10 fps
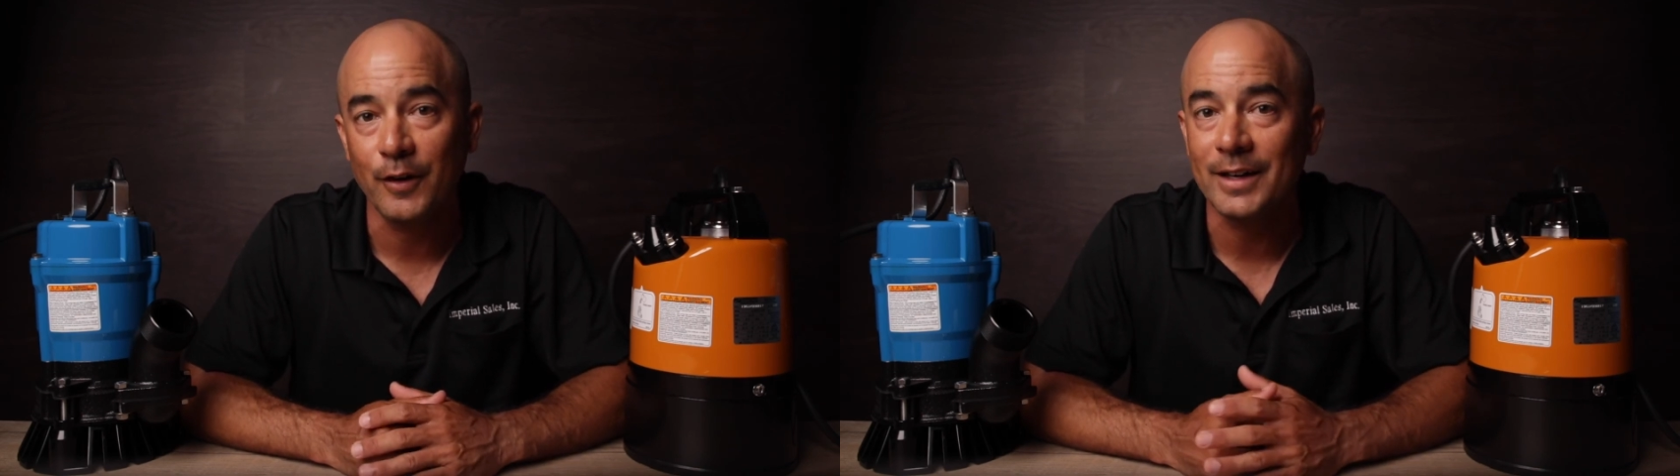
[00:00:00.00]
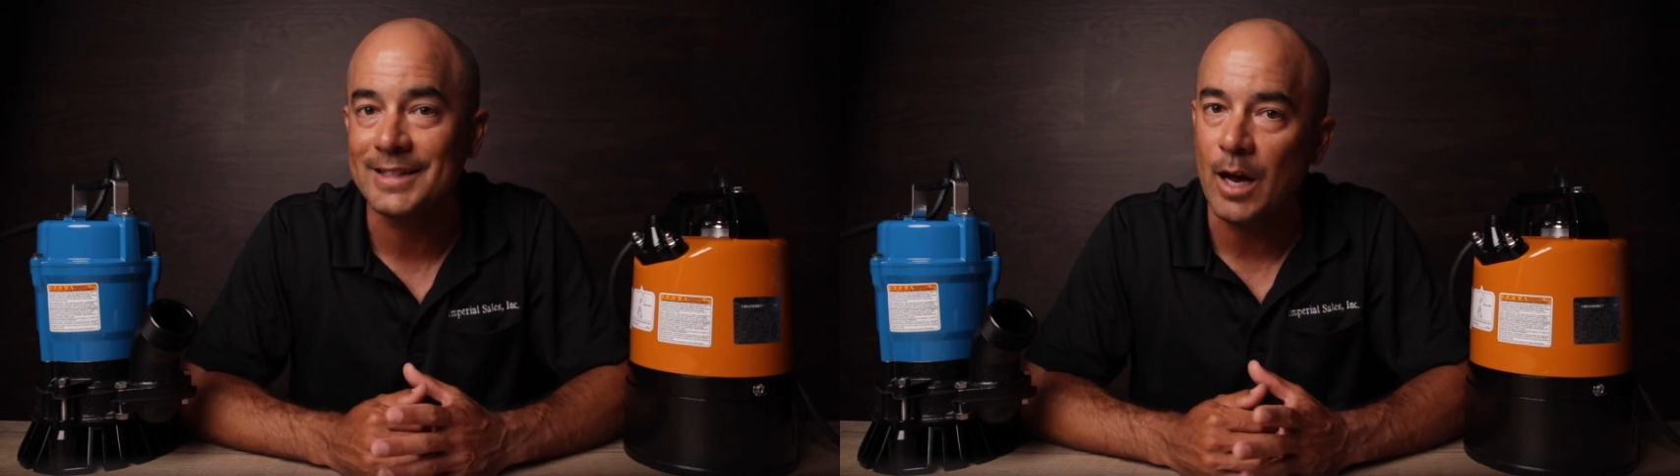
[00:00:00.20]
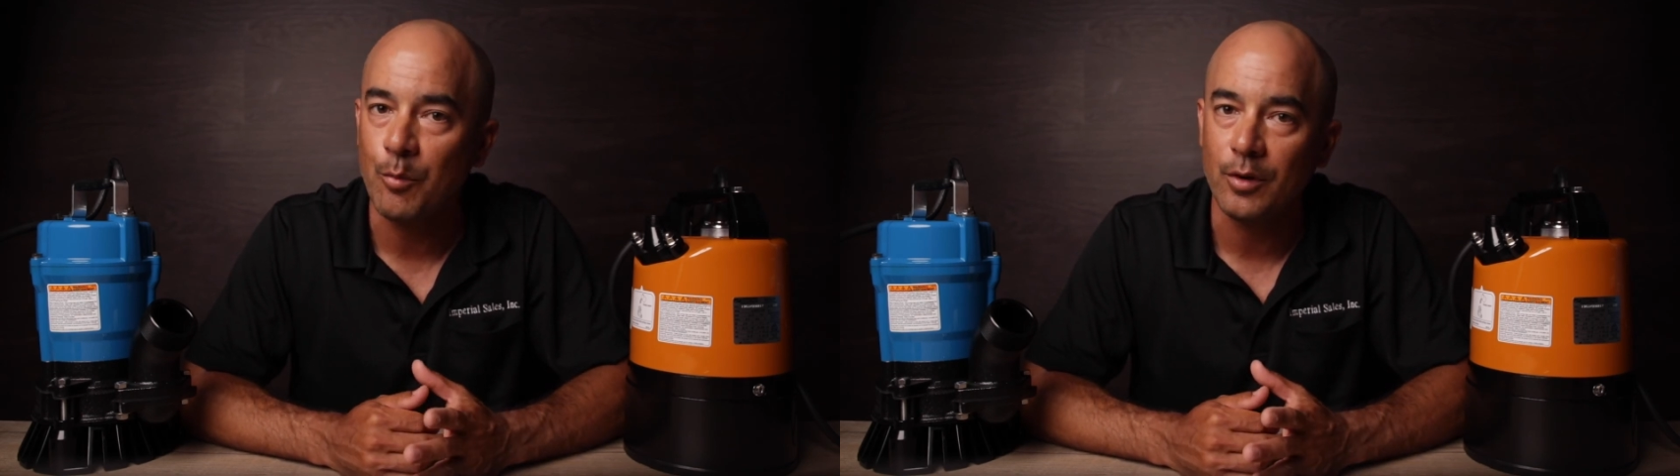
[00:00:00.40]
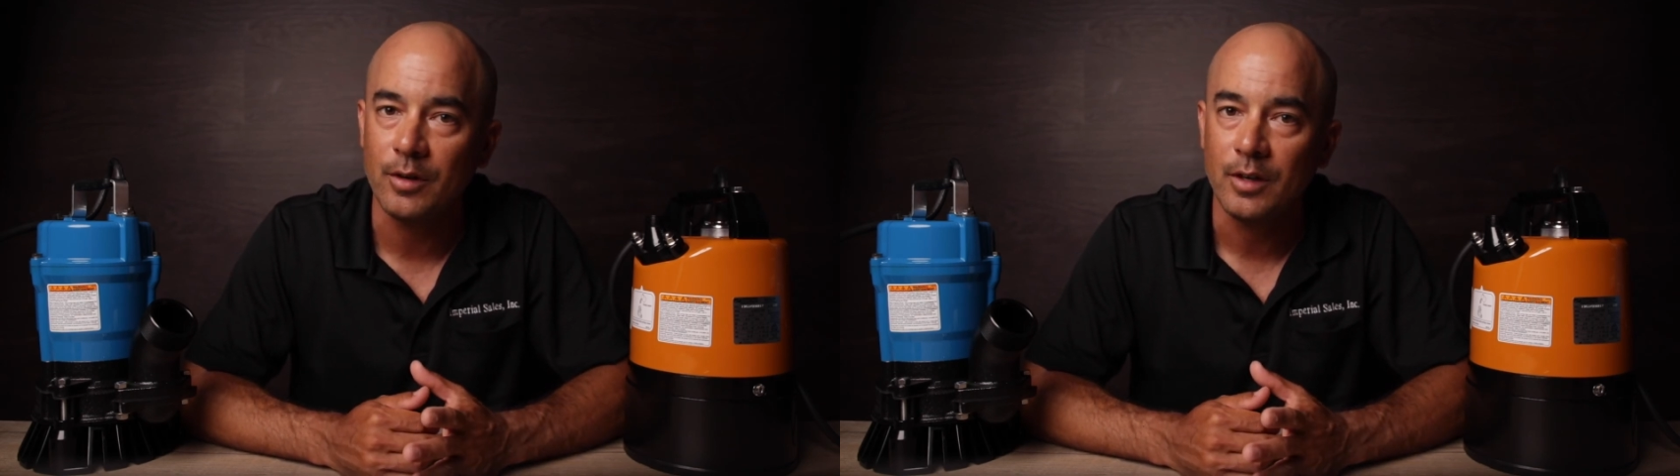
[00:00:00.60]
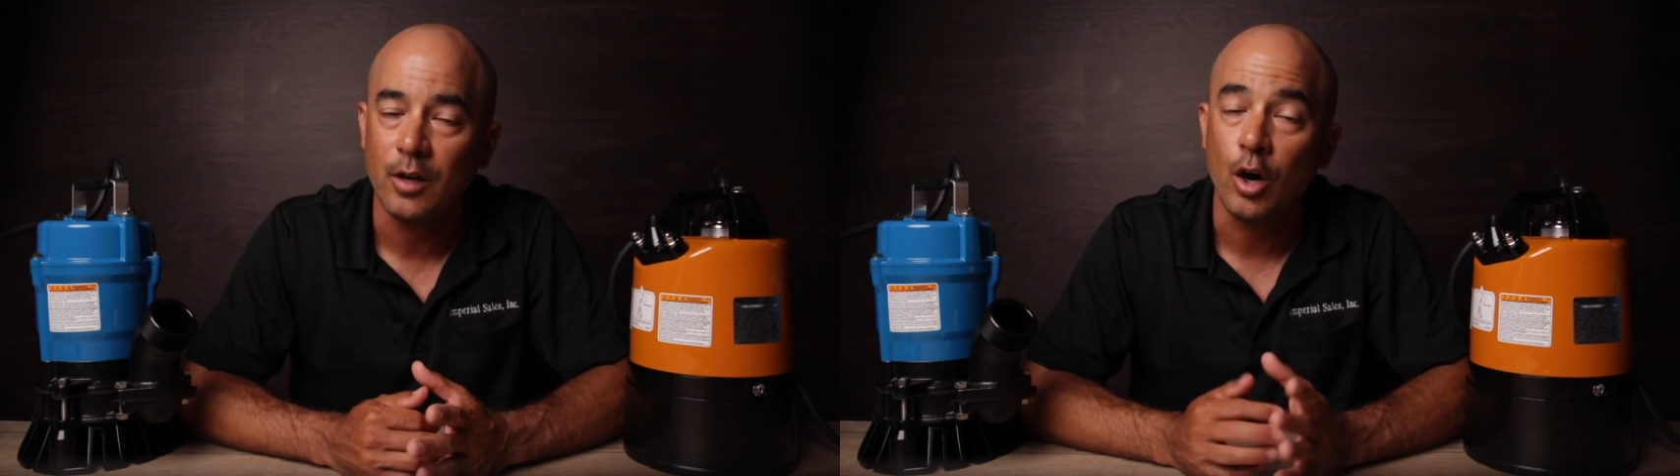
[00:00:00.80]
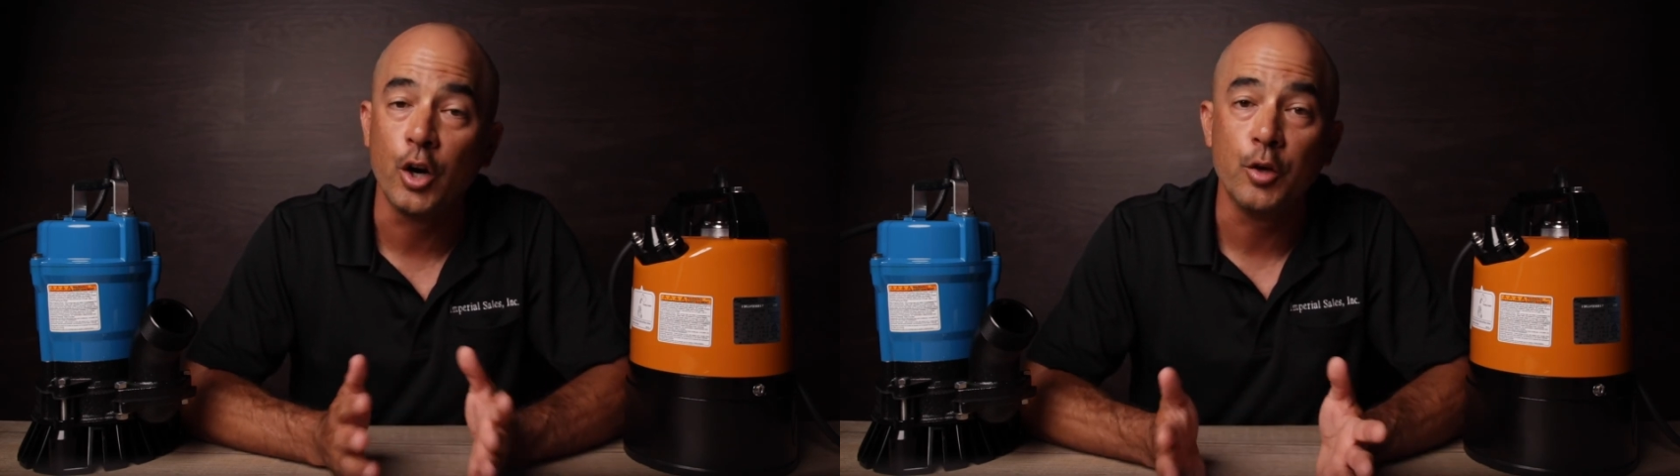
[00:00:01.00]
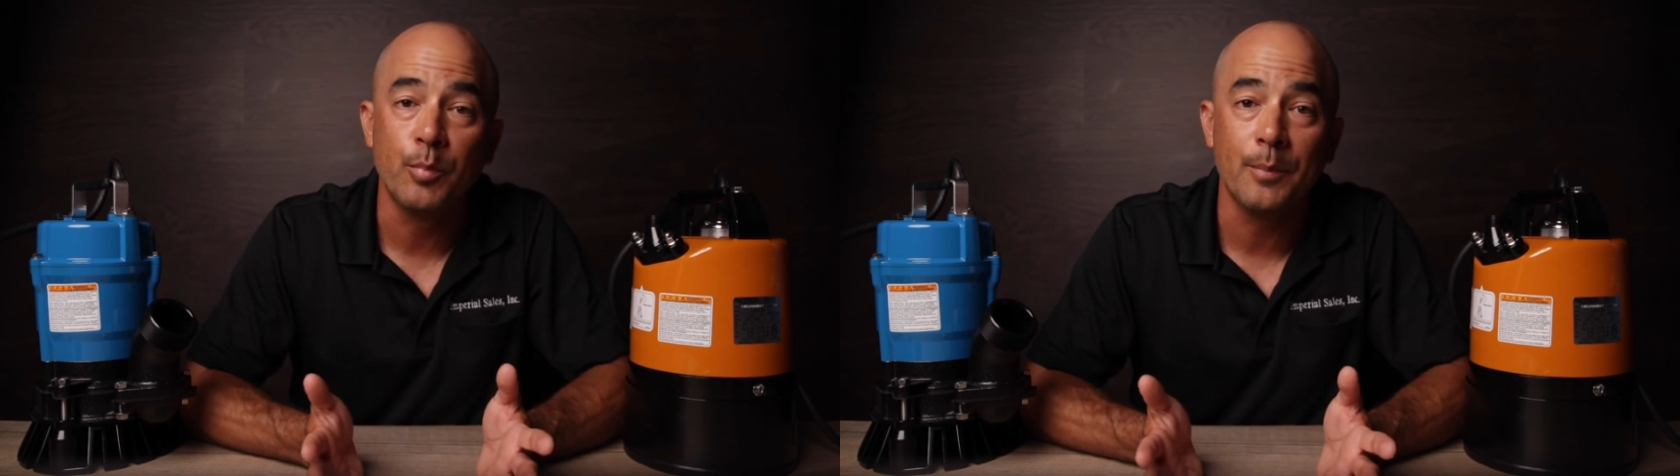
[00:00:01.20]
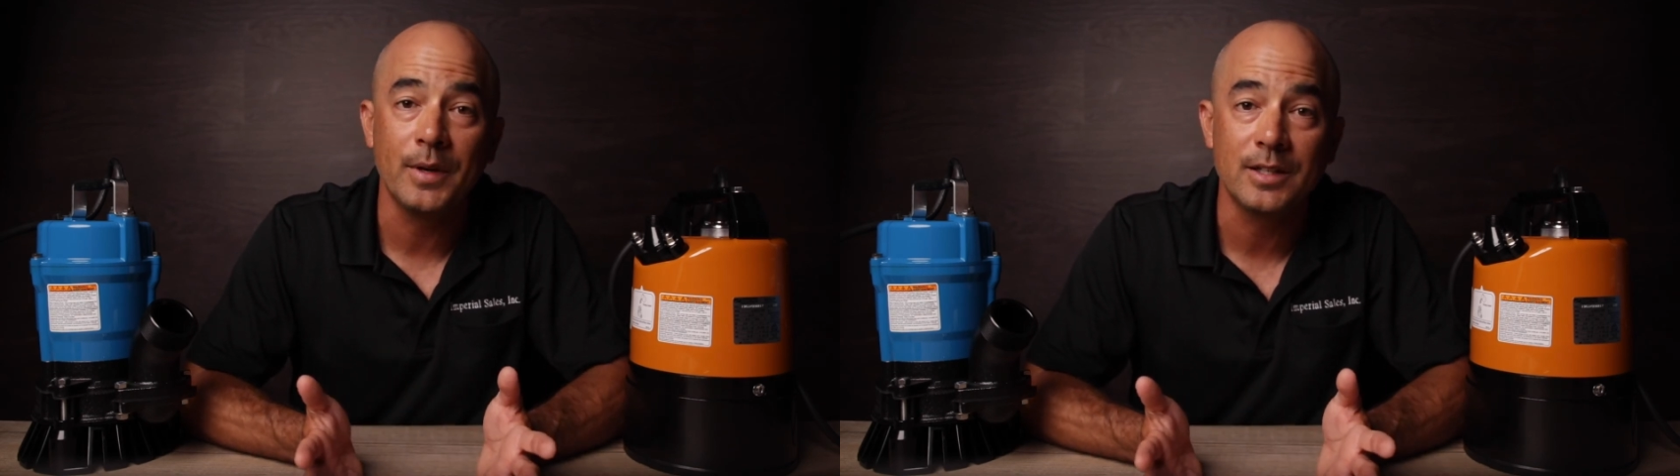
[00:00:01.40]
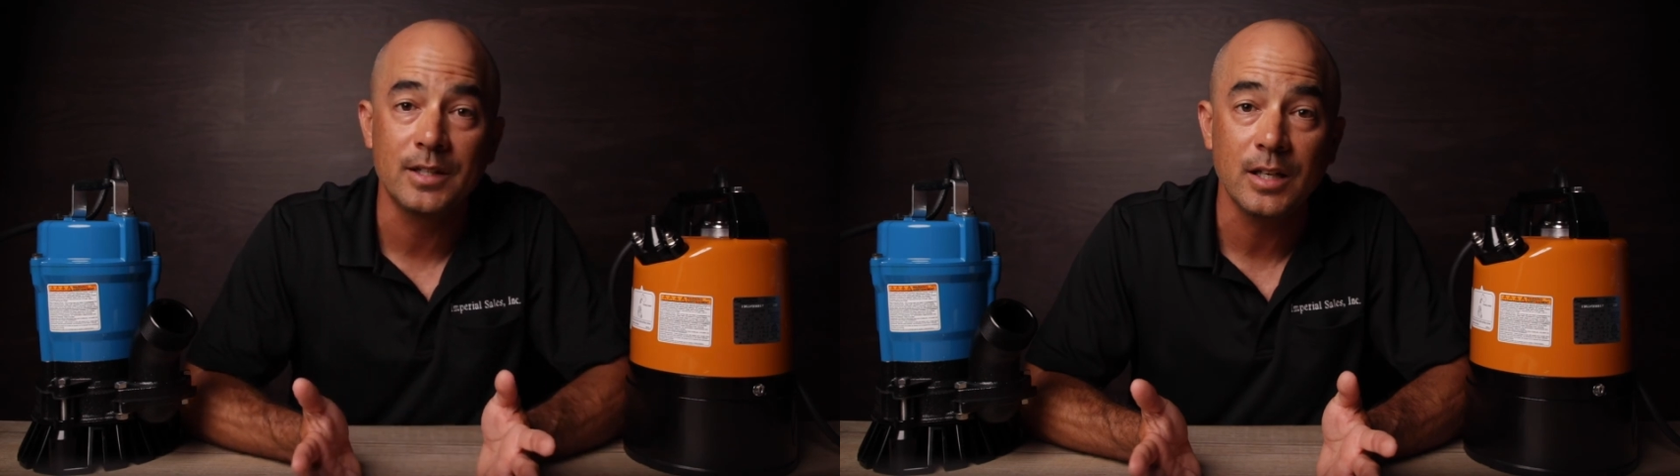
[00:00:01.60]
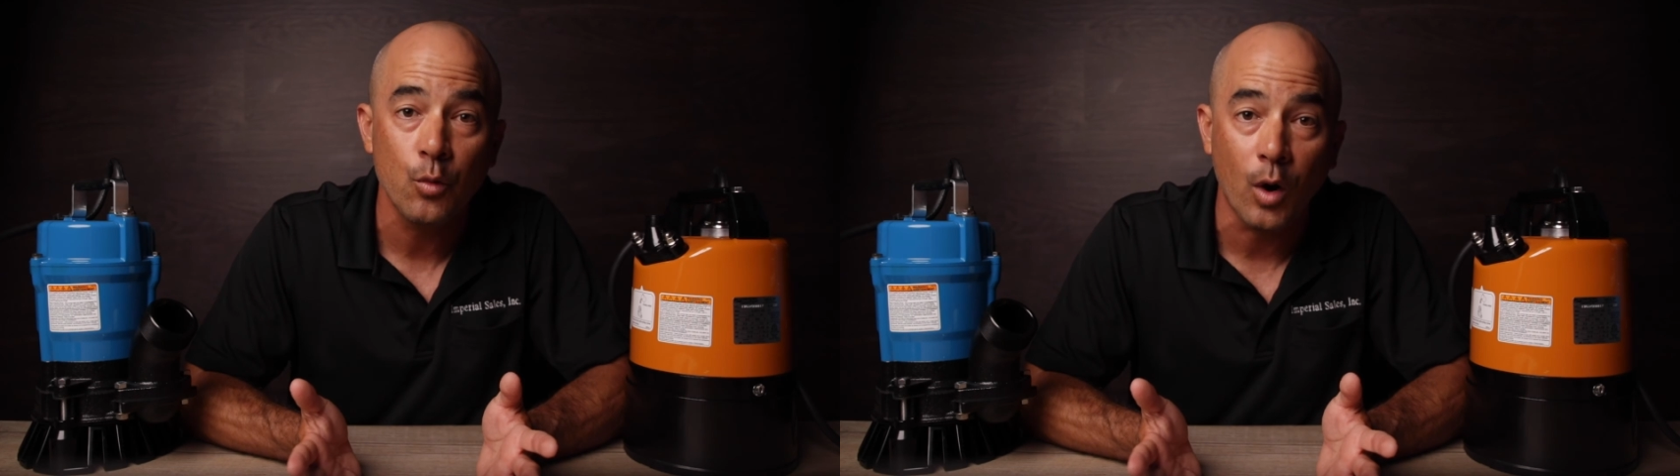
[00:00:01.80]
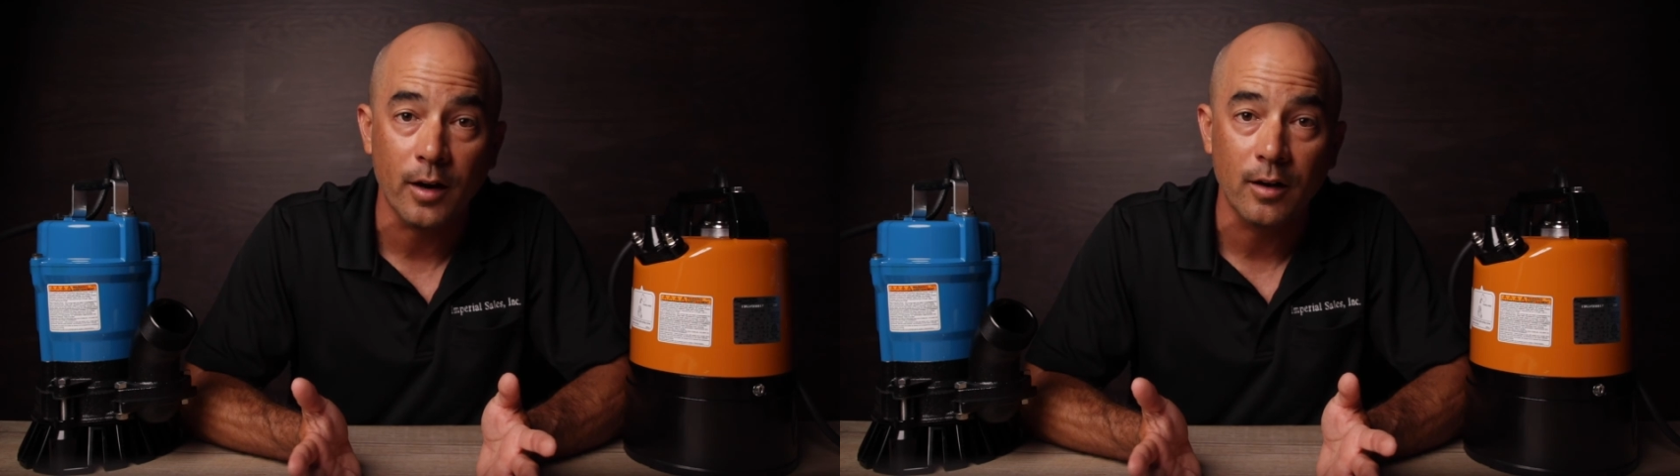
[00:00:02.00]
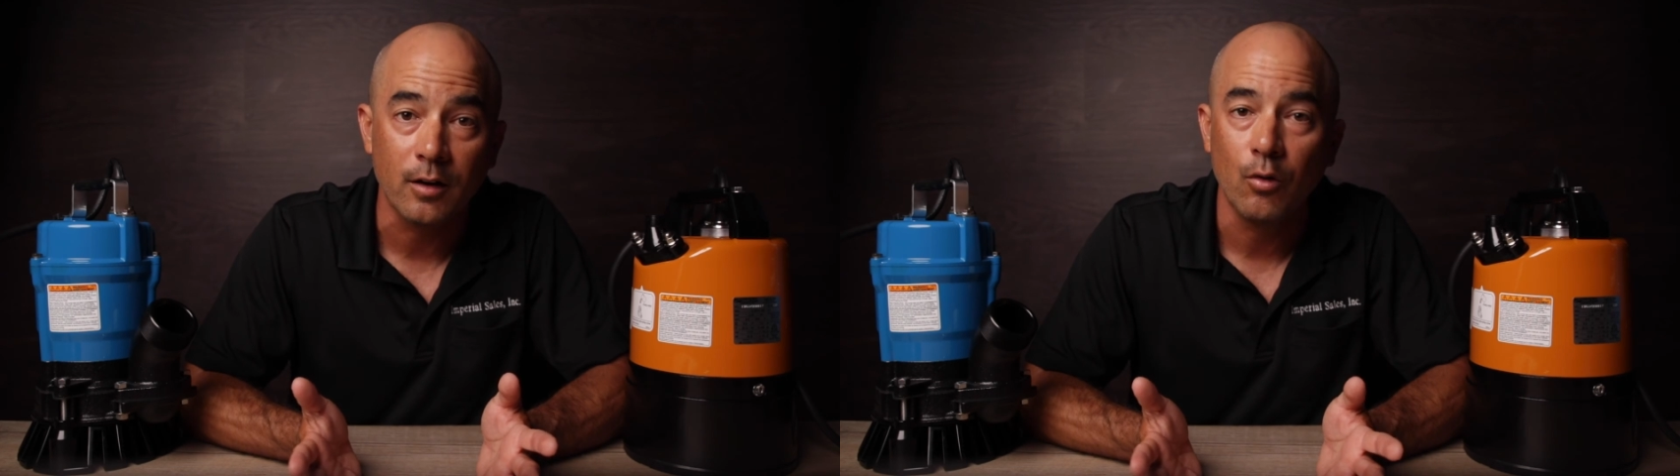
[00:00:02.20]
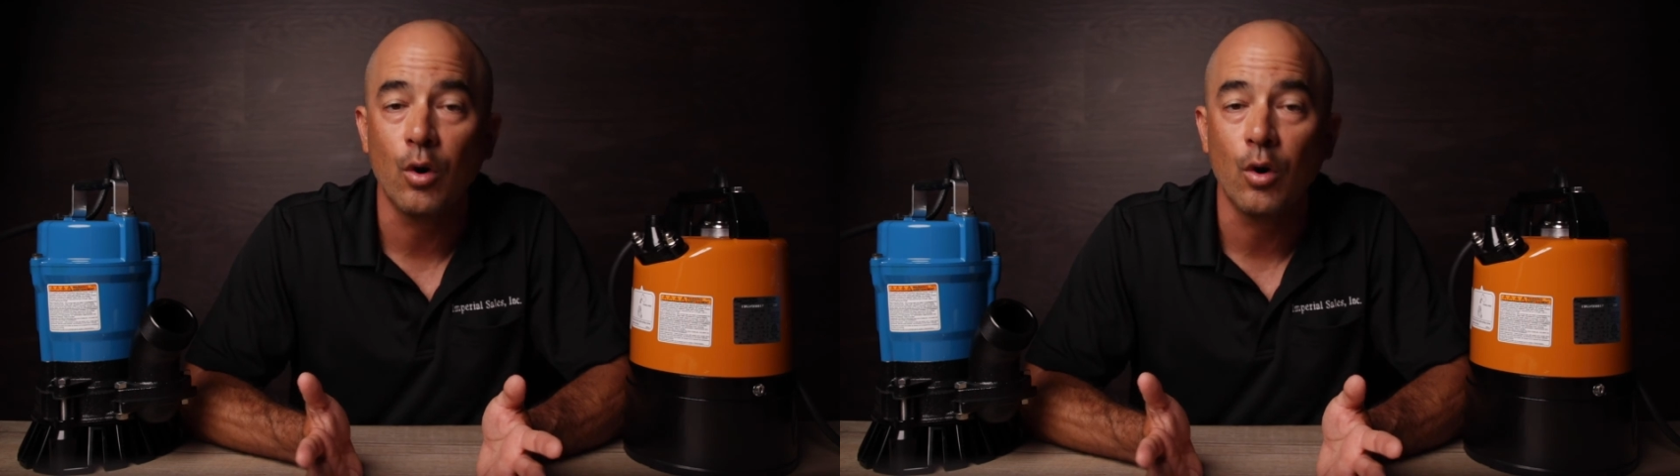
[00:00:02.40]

For example, are you pumping seawater